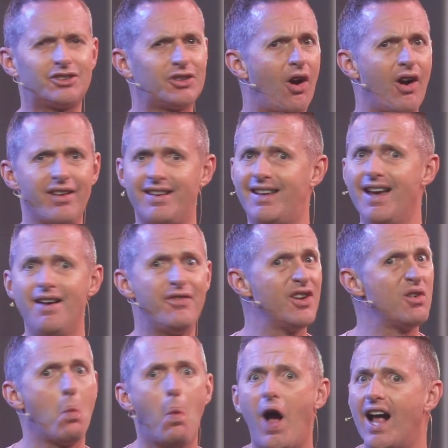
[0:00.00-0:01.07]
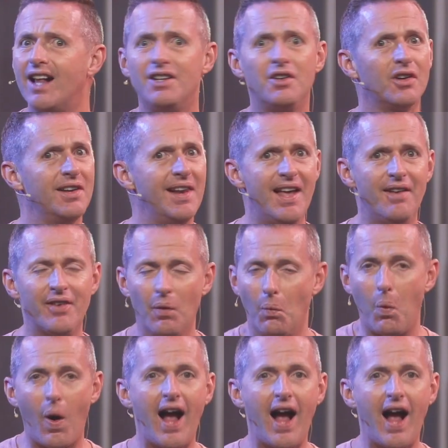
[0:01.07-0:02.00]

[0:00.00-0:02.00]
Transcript: start giving while you're living?